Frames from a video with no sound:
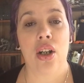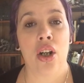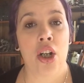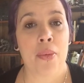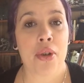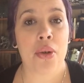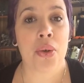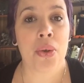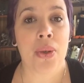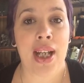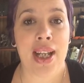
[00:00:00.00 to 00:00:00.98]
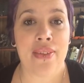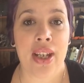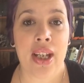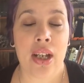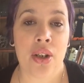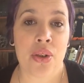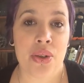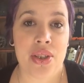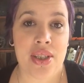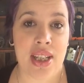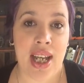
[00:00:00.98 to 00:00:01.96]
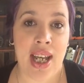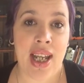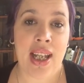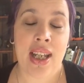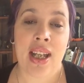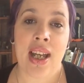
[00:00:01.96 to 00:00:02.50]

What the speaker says: hope you're all having a good day.